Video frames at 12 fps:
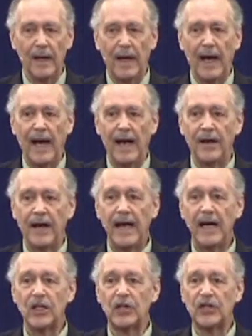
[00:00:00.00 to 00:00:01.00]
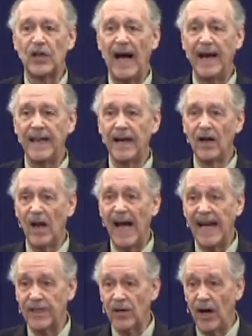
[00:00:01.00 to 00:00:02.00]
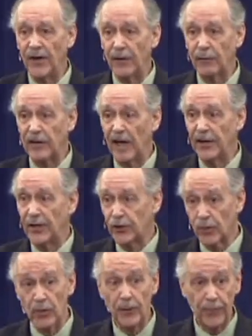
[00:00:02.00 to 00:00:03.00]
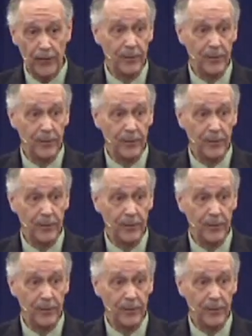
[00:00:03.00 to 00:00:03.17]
and He is shining light on the, on the truth?